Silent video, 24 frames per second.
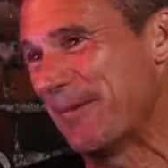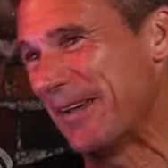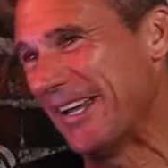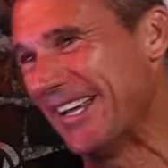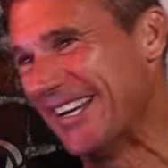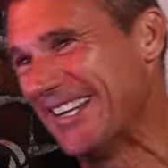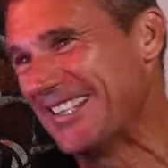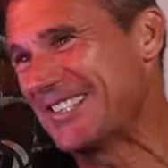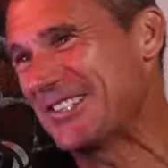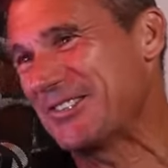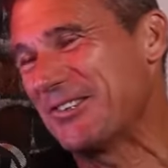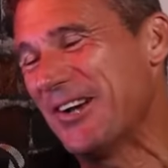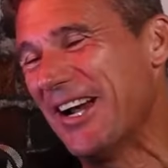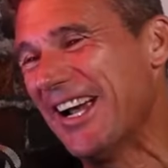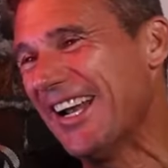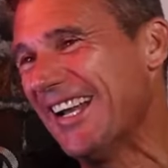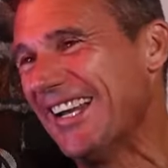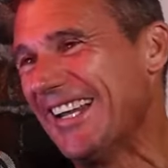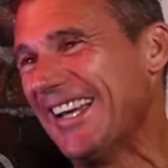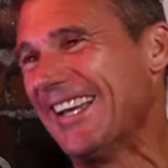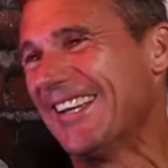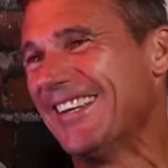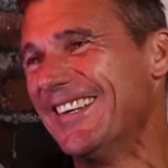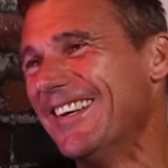in
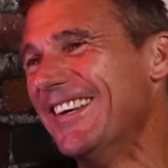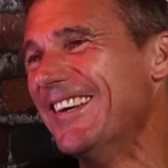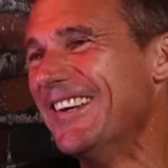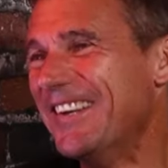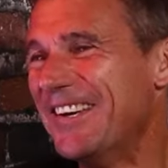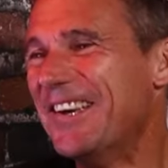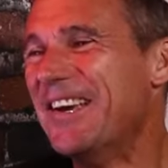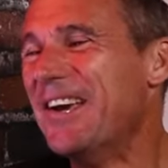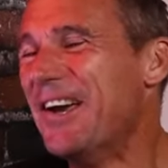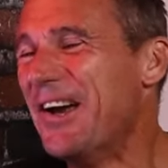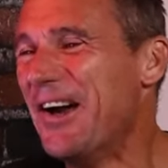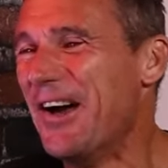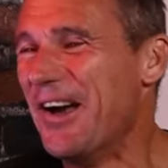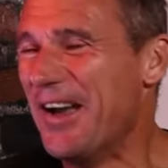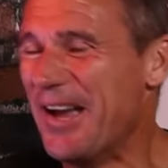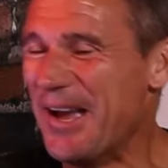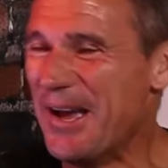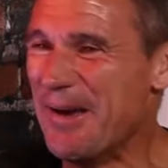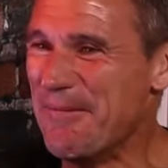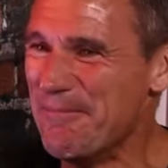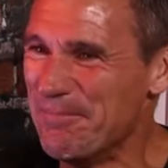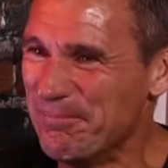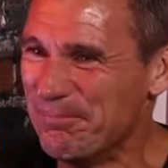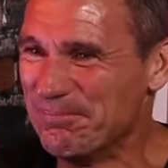Australia.
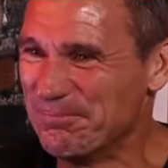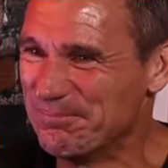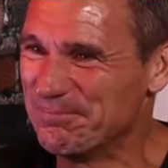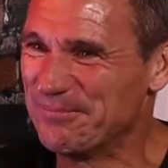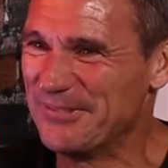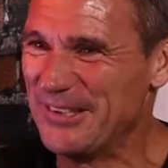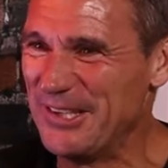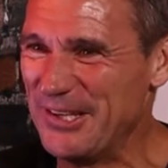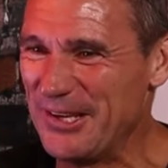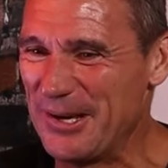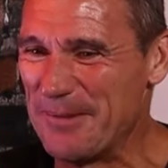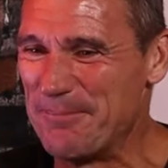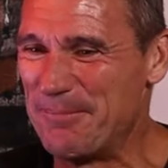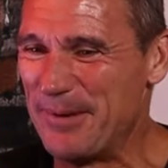Um, yeah, oh,